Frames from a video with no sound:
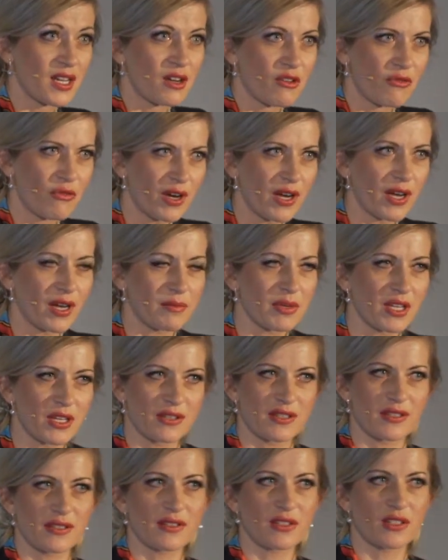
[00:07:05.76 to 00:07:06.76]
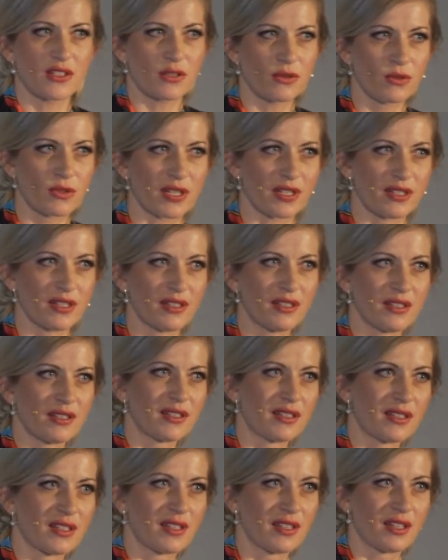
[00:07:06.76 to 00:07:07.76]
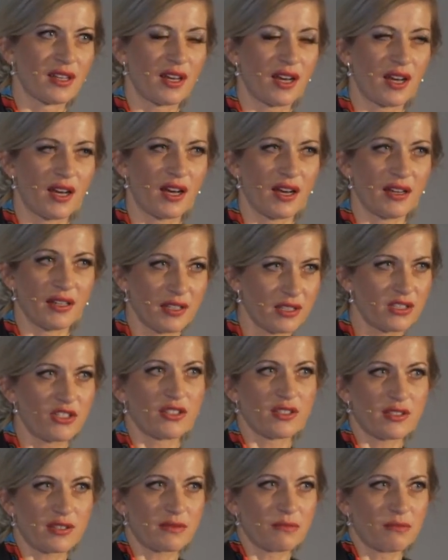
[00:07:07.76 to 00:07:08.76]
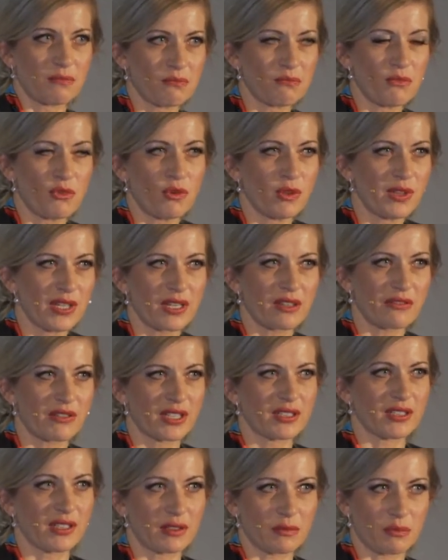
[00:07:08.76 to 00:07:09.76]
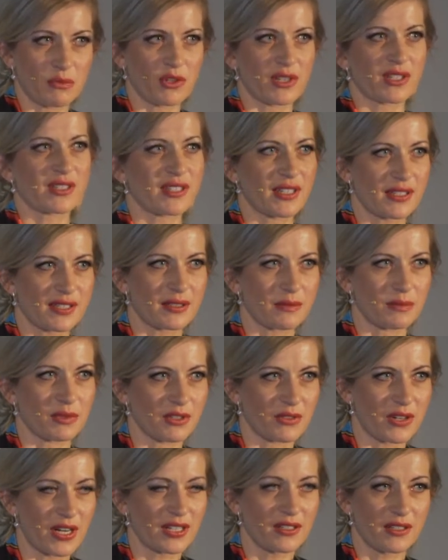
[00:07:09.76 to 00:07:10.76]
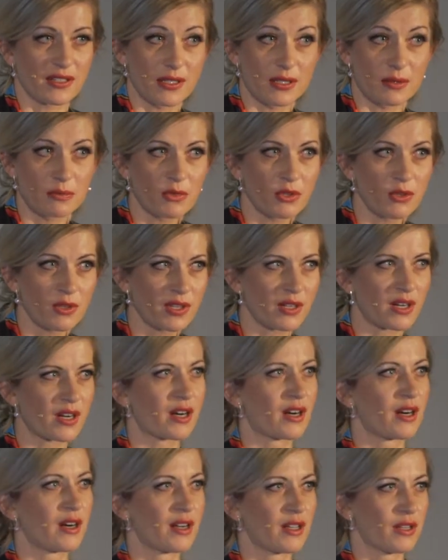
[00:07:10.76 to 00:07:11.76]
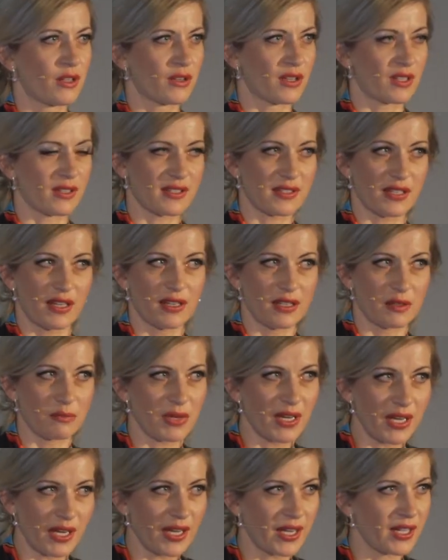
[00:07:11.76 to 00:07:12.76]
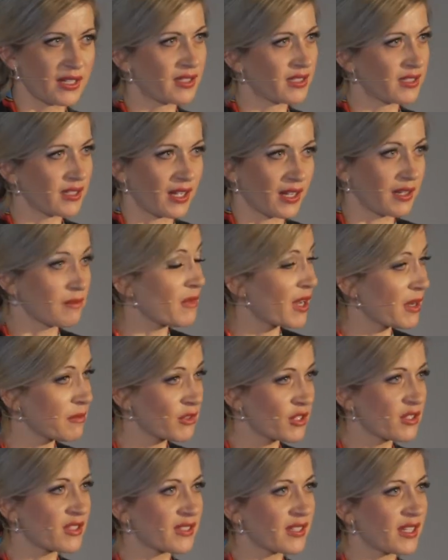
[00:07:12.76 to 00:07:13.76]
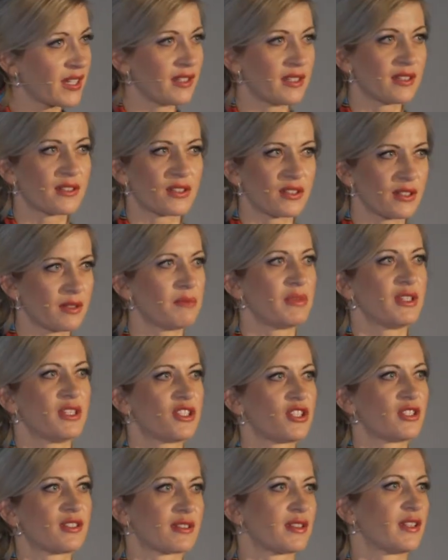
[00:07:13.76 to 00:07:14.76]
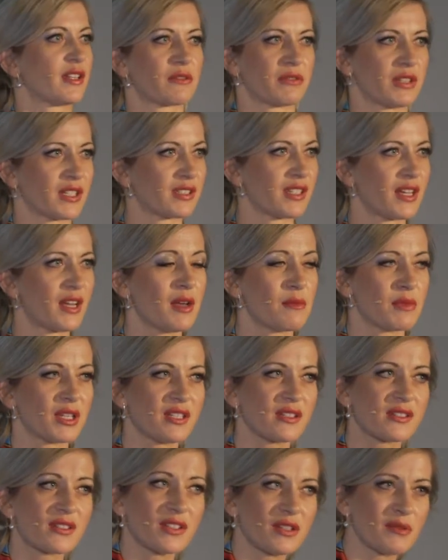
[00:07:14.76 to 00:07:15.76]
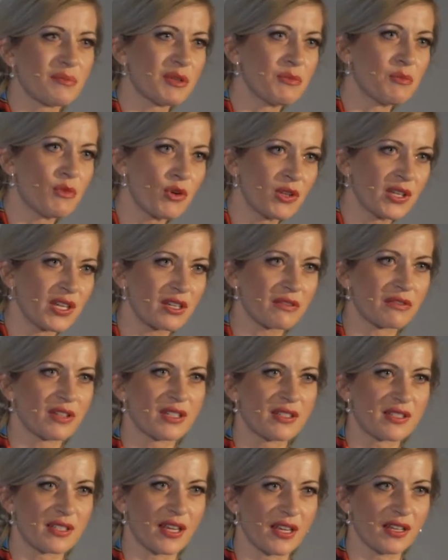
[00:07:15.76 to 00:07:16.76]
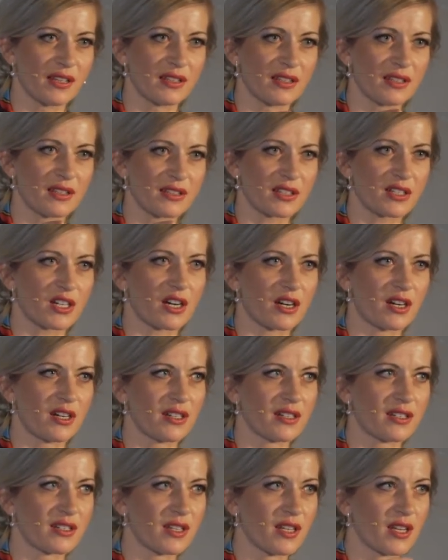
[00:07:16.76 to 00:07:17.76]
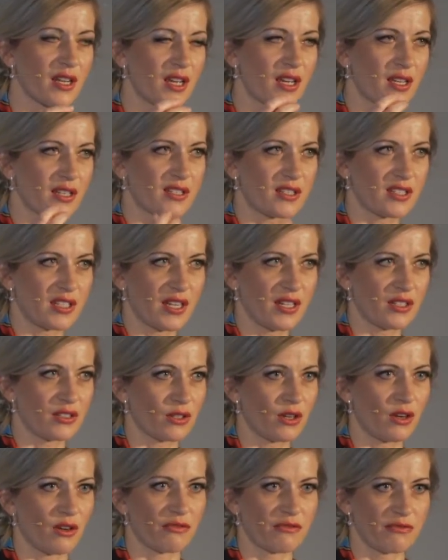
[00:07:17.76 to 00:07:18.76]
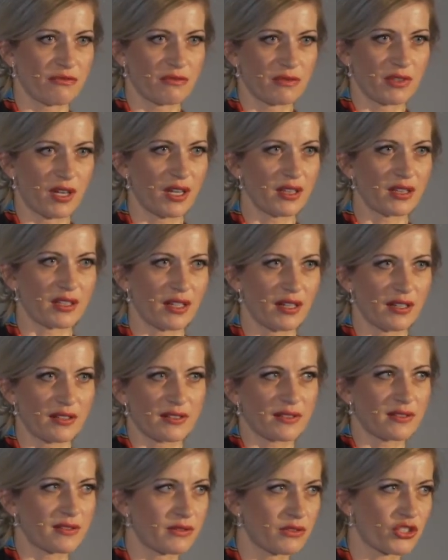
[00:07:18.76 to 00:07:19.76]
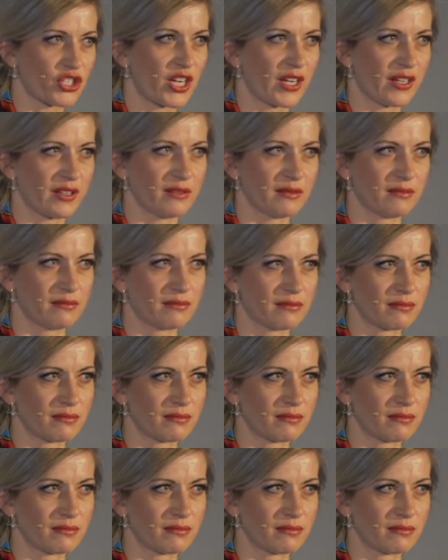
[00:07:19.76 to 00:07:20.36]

Why? Because this token, it's just more liquid and more accessible, right? It's smaller, you can sell and buy it. I'm not saying it's going to be just liquid, but it's going to be more liquid than the current state of Anteilsschein,